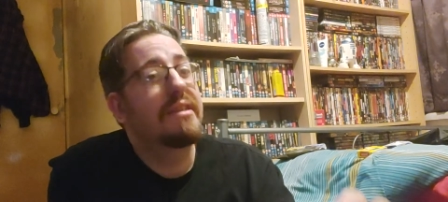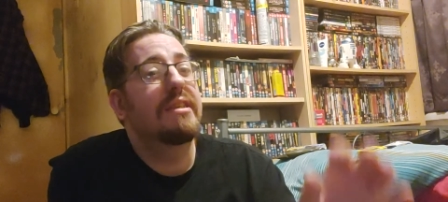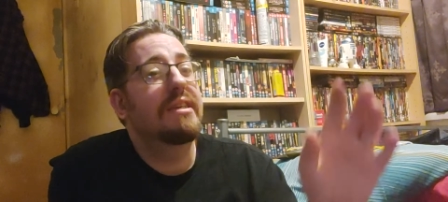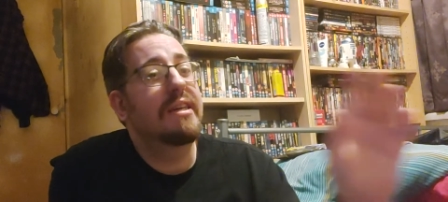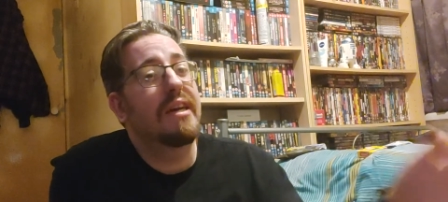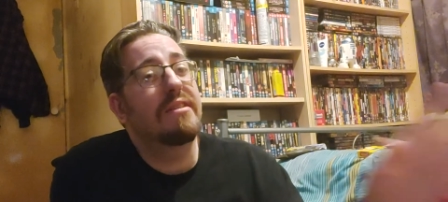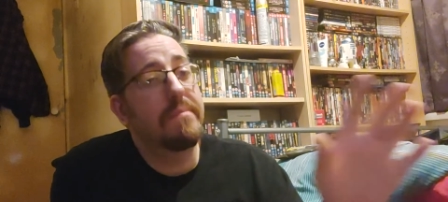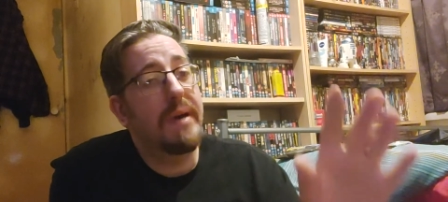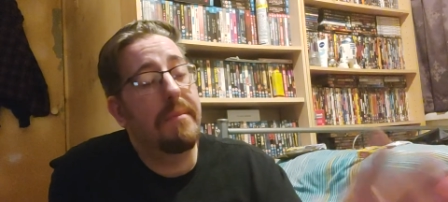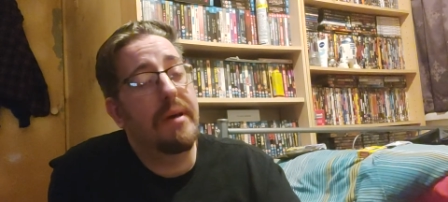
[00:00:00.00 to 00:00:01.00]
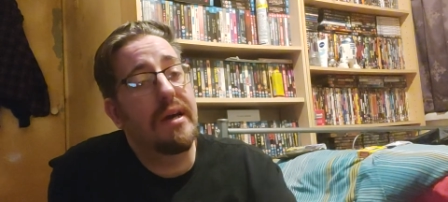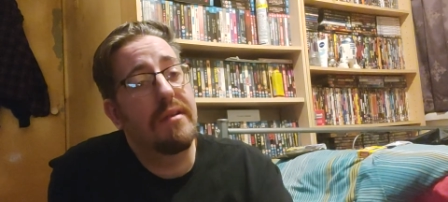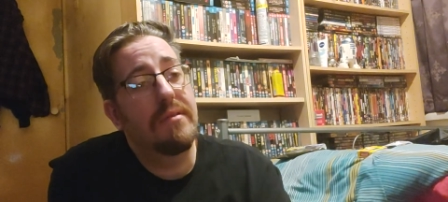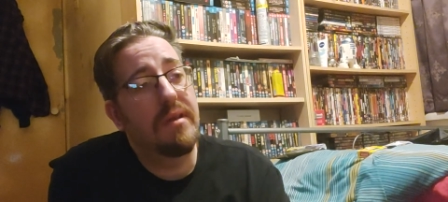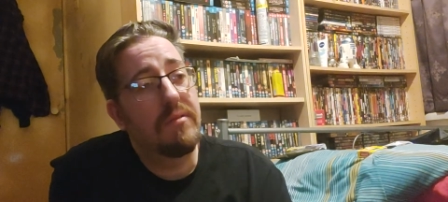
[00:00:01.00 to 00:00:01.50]
you get to
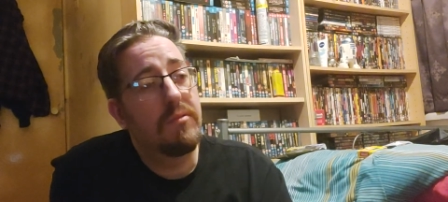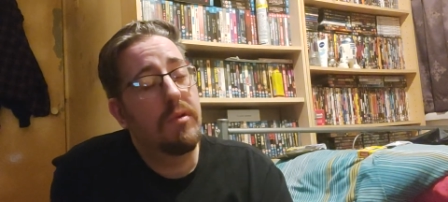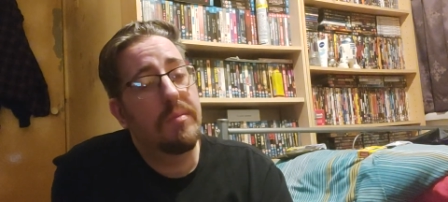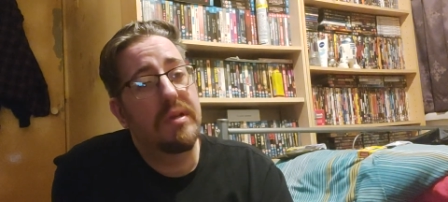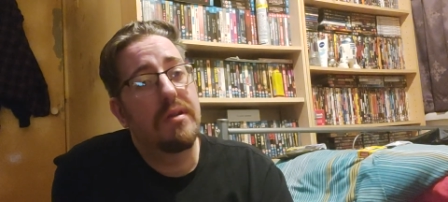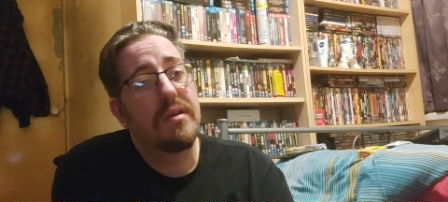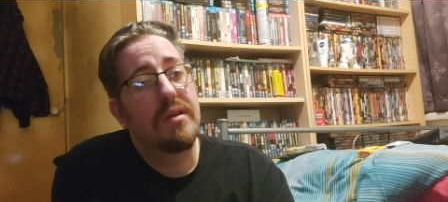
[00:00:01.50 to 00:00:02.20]
Batman and Robin,